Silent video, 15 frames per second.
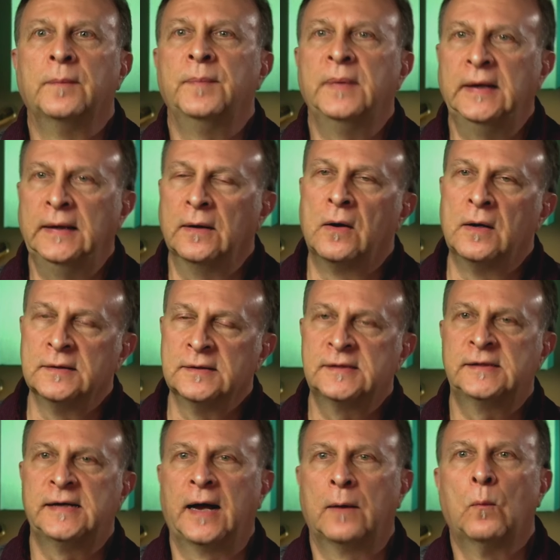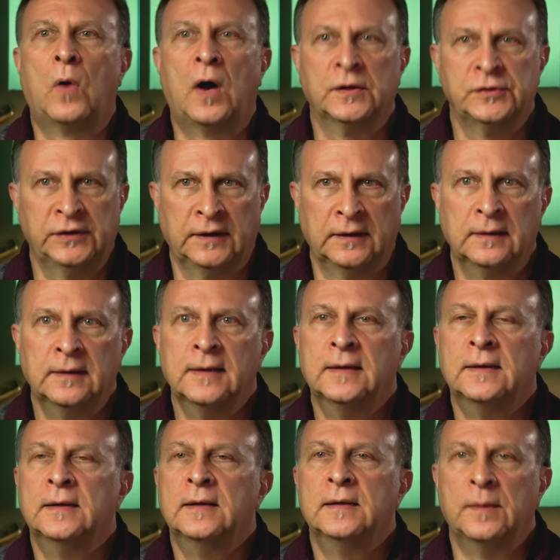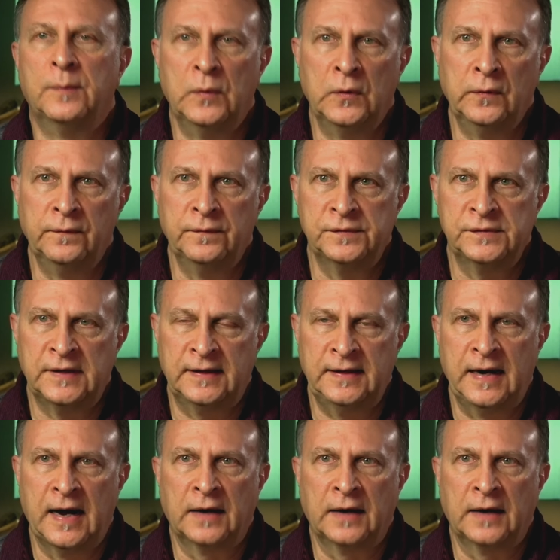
to be on set watching the moves that the